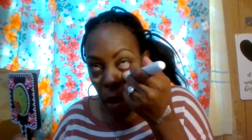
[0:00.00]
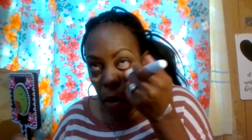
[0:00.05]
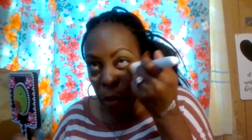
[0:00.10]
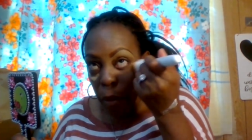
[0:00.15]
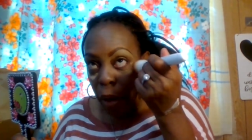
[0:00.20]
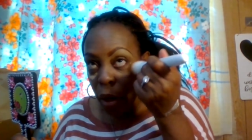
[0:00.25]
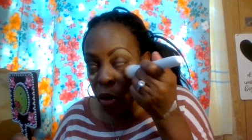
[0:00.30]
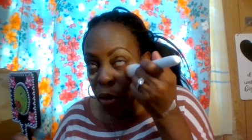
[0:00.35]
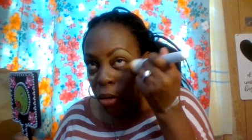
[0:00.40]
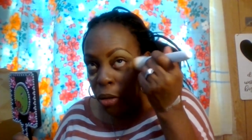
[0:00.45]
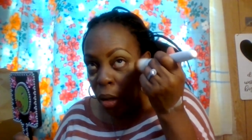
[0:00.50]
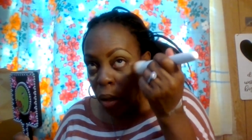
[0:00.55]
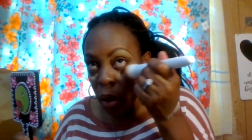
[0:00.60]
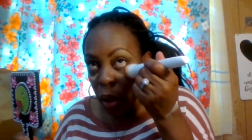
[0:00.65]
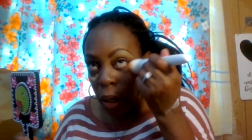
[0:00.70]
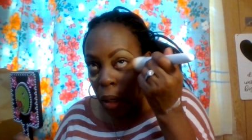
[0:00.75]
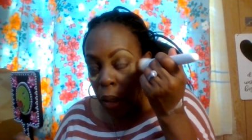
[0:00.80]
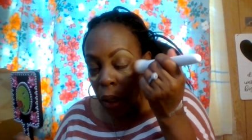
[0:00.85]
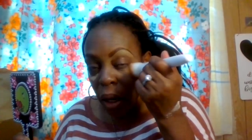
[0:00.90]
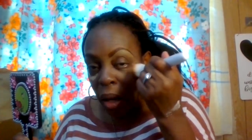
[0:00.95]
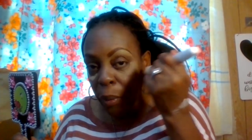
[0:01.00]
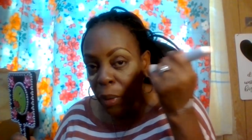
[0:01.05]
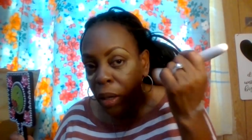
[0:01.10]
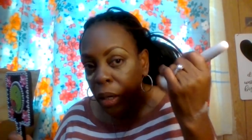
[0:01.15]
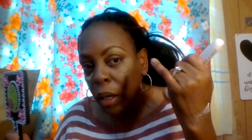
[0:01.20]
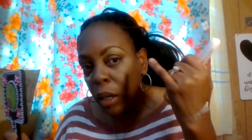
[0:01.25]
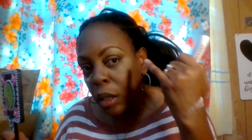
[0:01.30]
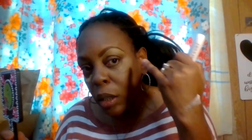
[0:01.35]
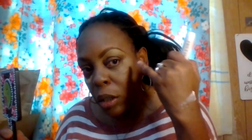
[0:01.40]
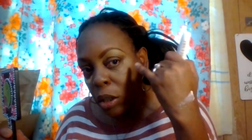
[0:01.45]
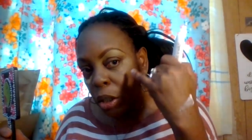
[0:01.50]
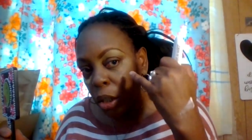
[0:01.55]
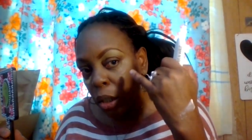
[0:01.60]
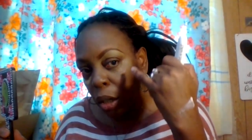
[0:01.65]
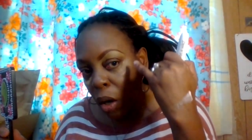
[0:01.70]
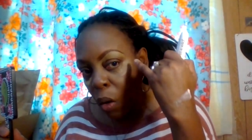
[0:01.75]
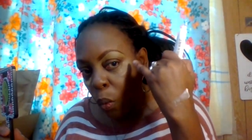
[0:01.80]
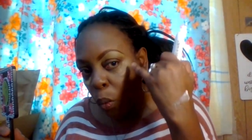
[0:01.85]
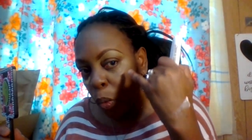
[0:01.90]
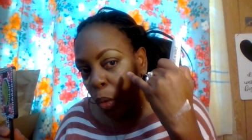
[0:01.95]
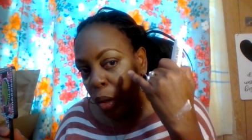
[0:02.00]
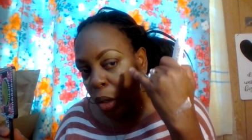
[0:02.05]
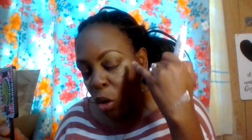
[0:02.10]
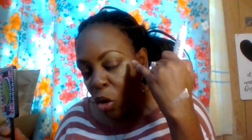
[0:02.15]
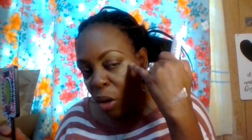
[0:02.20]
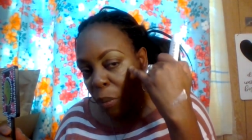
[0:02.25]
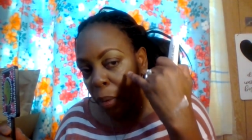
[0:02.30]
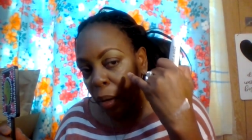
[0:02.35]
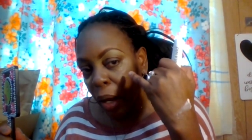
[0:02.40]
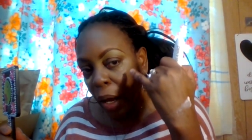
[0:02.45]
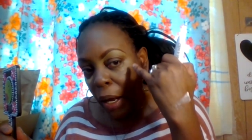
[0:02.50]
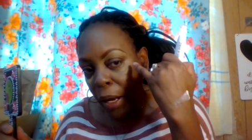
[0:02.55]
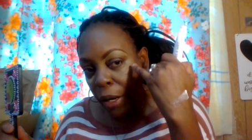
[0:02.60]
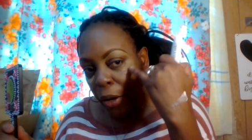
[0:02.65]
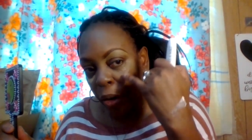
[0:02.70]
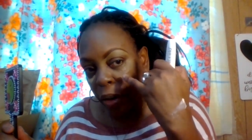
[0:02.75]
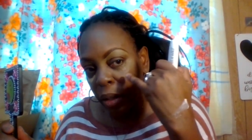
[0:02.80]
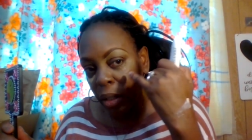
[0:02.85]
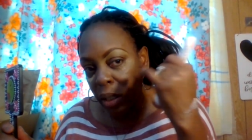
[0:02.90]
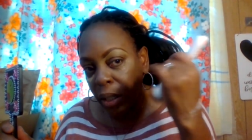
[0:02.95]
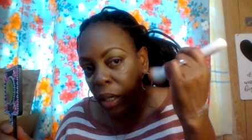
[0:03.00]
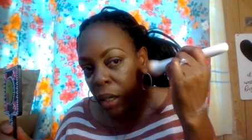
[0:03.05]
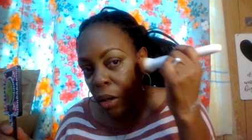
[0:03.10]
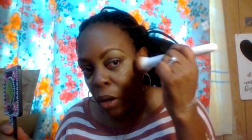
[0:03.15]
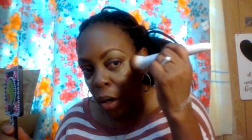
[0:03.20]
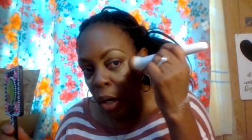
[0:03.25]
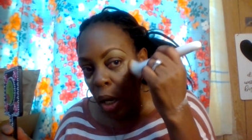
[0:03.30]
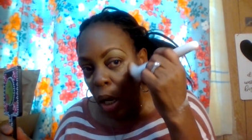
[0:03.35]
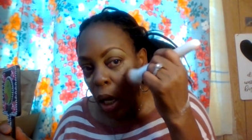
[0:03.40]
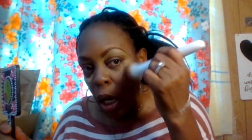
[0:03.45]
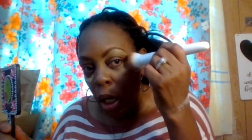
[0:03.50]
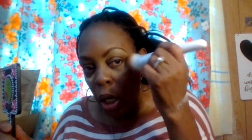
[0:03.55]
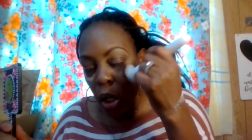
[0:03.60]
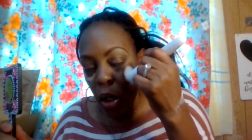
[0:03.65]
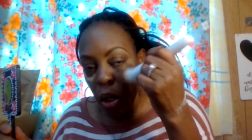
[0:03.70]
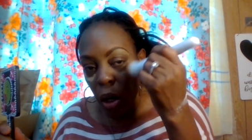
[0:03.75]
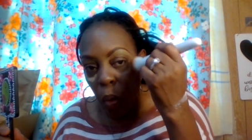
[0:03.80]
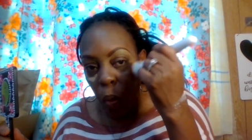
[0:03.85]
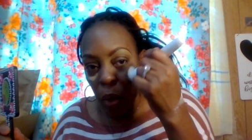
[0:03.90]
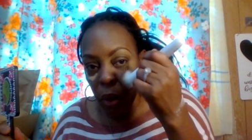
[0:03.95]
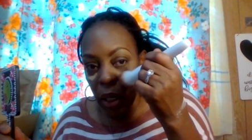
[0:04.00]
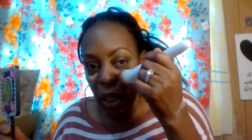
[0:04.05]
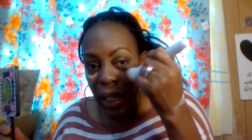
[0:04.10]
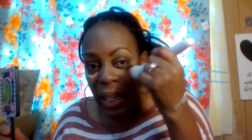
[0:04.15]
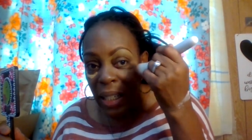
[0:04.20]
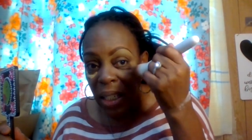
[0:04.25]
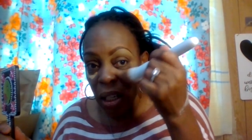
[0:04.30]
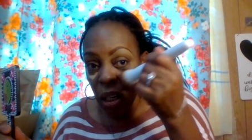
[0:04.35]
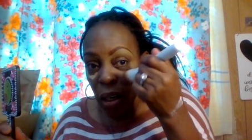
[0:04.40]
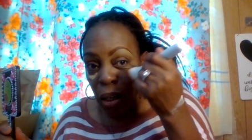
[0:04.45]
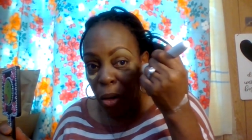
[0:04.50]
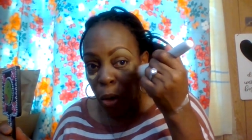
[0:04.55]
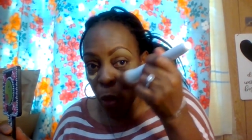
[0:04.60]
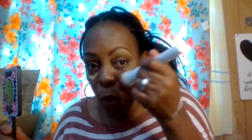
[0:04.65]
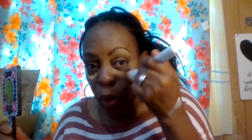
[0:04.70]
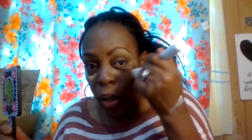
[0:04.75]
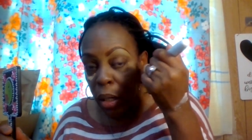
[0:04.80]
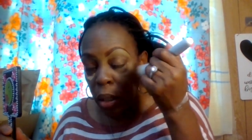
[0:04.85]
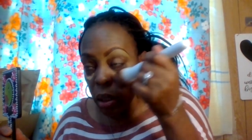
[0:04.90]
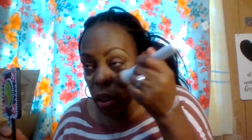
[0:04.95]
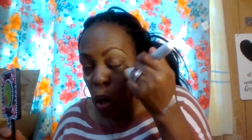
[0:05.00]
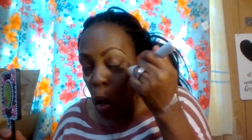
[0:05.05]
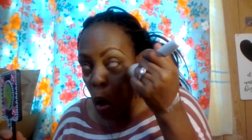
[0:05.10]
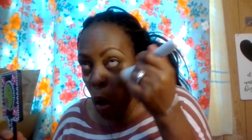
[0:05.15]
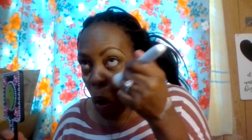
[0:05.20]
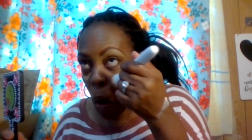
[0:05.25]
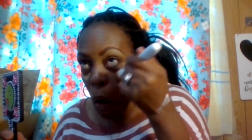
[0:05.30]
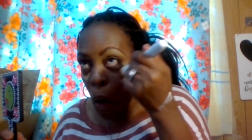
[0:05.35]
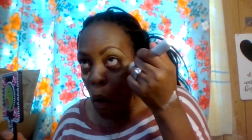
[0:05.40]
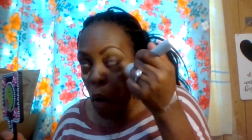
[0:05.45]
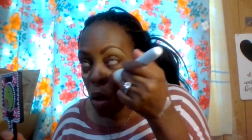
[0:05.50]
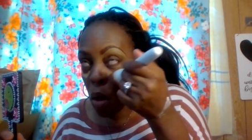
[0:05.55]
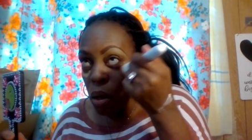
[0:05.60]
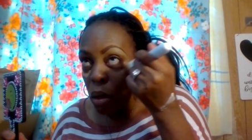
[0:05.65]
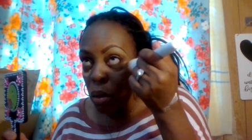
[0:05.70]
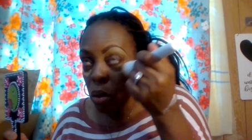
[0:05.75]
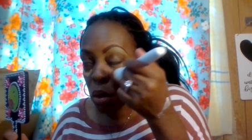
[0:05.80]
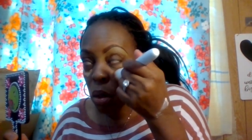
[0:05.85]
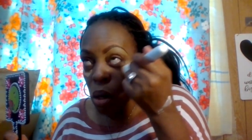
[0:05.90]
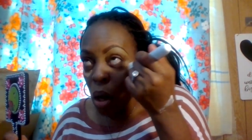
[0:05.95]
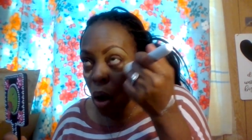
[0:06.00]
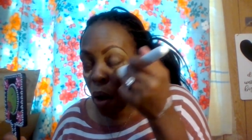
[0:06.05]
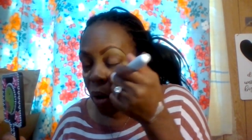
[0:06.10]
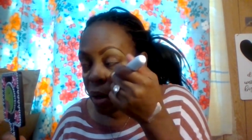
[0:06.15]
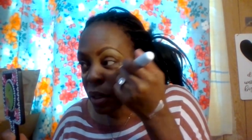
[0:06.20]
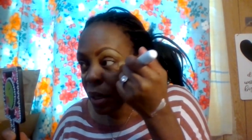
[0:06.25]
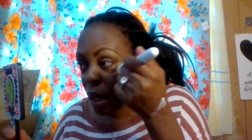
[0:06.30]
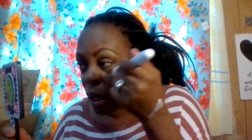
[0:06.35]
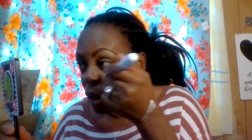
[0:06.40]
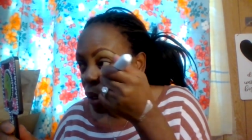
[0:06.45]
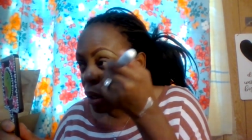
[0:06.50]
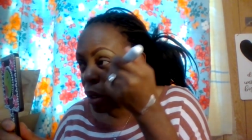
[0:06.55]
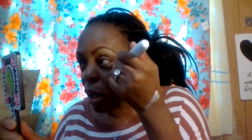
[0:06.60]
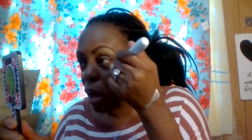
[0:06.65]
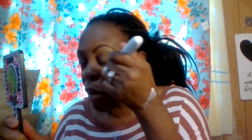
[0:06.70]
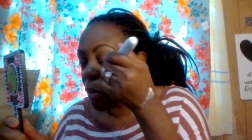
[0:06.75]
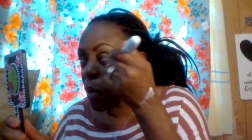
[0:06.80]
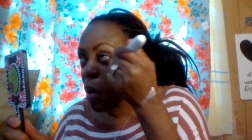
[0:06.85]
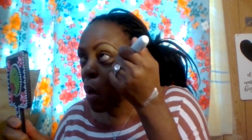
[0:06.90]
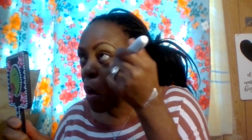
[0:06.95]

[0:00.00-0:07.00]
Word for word: make sure you're looking up because you don't when you apply your concealer you don't want it to crease so you always got to look up